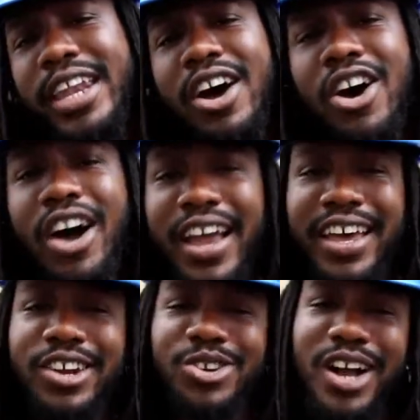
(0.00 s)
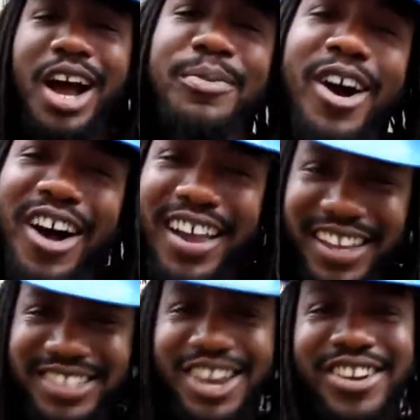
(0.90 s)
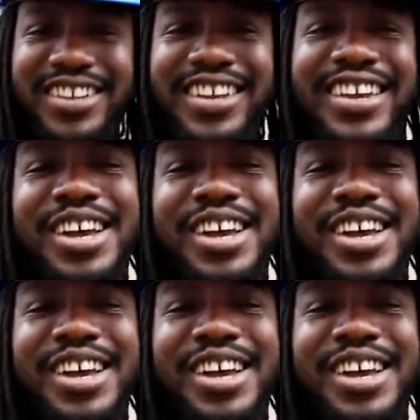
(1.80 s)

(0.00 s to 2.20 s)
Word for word: at that hard hat on. Call hard hat, shout it.